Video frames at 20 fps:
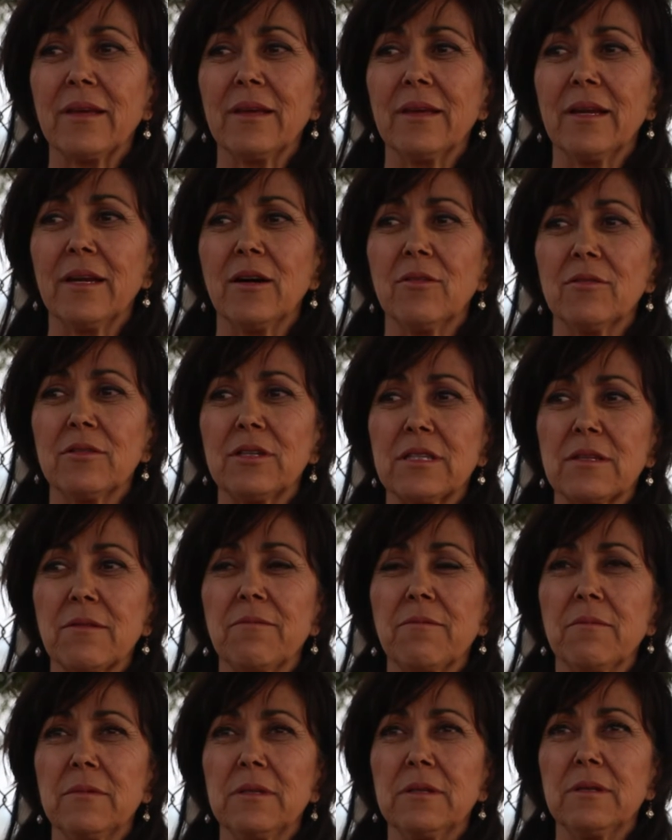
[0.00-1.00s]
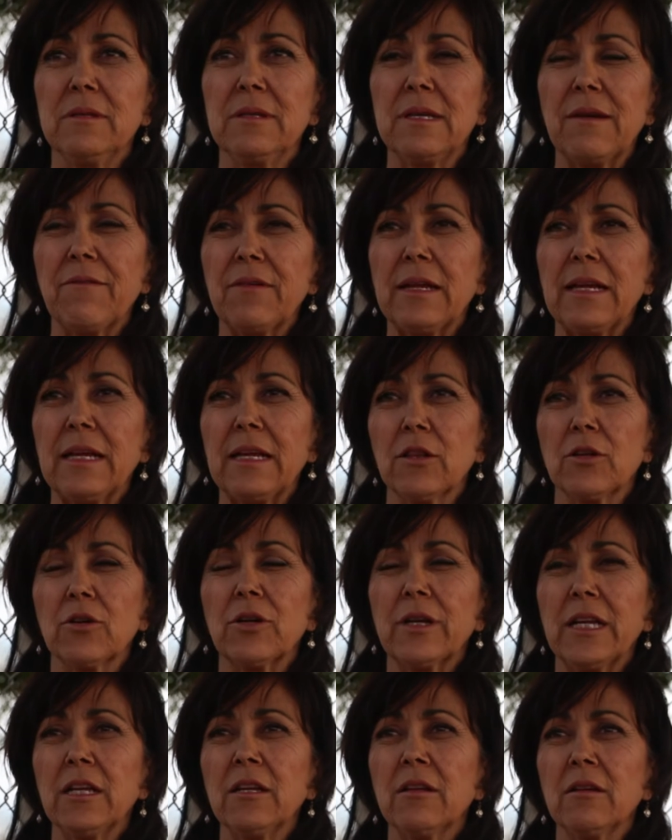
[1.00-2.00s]
you know, just a definitely
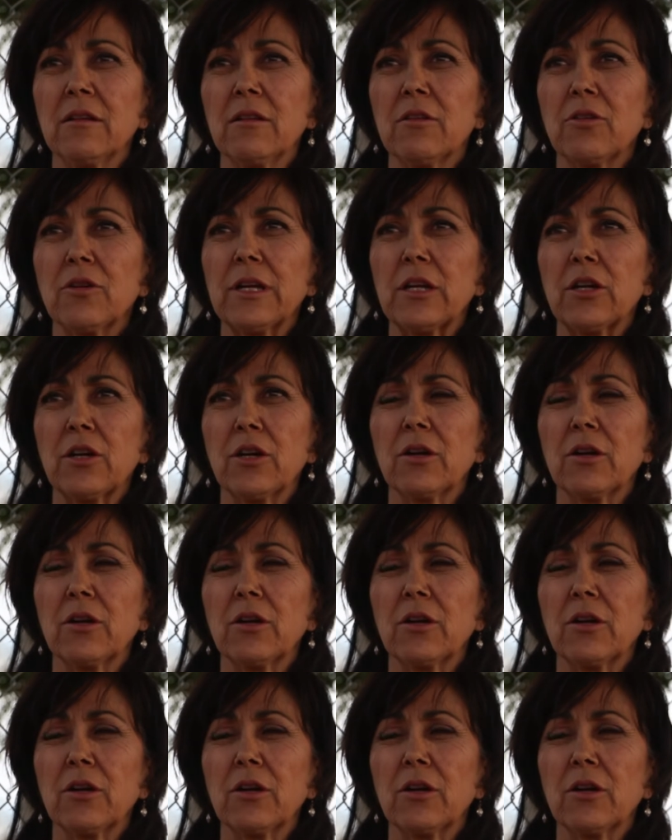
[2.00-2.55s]
learning